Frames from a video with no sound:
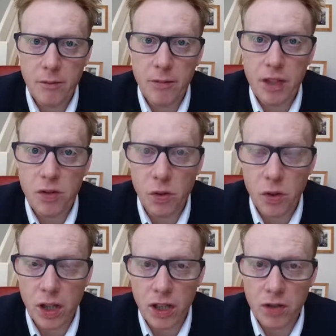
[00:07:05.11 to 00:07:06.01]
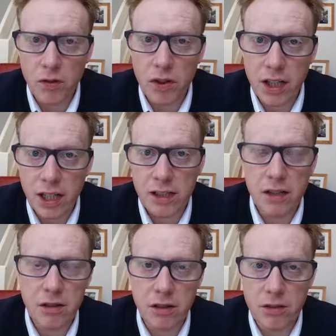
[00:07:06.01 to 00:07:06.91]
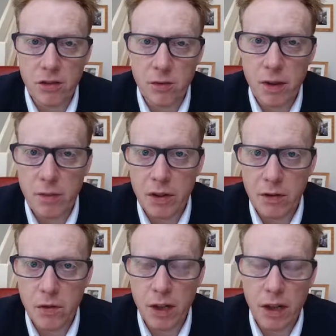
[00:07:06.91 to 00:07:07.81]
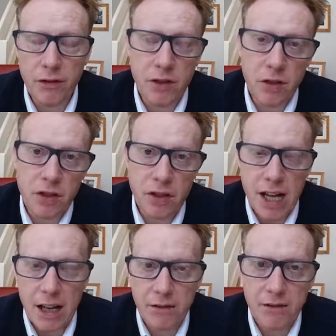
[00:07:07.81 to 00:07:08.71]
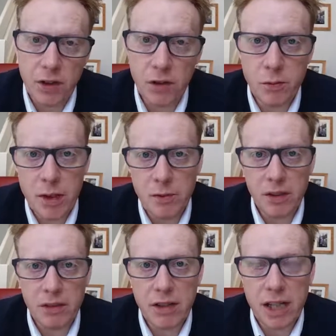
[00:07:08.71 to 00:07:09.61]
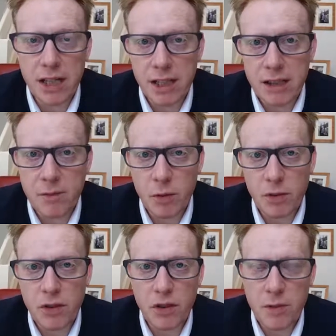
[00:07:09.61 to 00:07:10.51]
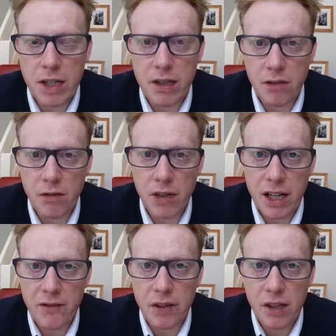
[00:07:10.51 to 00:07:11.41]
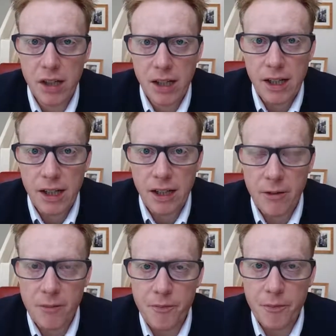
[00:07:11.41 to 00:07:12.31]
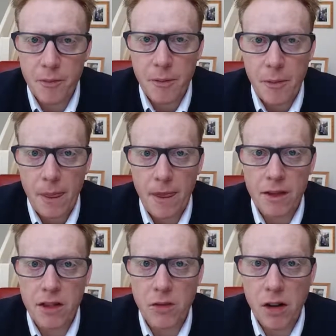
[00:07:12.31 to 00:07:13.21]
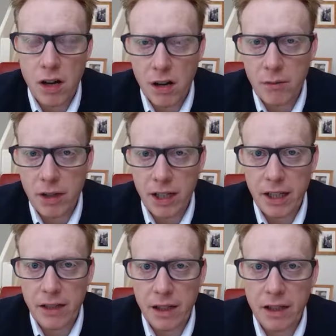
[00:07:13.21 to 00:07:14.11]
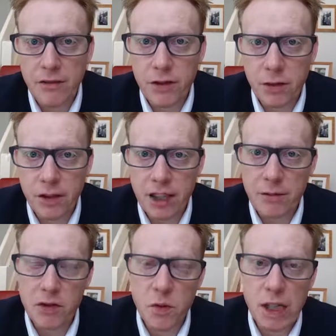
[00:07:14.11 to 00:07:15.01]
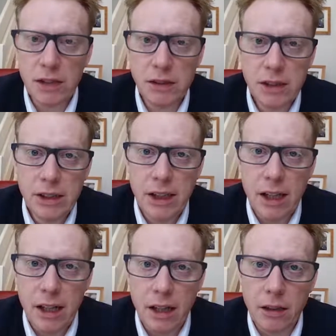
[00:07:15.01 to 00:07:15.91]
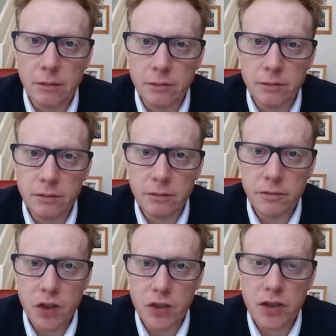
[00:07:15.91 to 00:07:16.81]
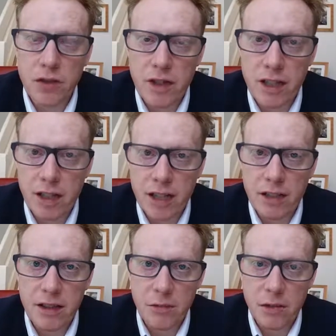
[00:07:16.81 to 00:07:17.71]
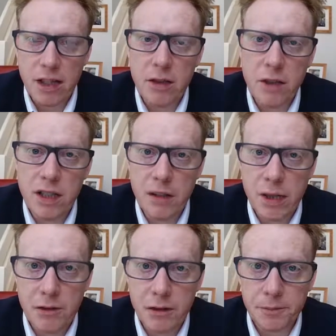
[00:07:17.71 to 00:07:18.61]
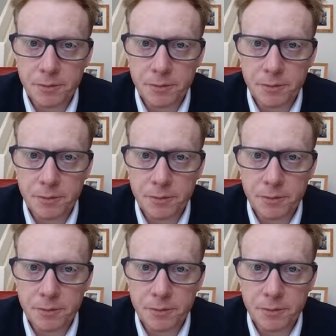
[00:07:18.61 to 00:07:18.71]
be talking to or connected to the sort of people you want. Of course, you can follow people you like in sport or the media or what have you. There's no harm in following them as well, just so that you get to see what they're tweeting about.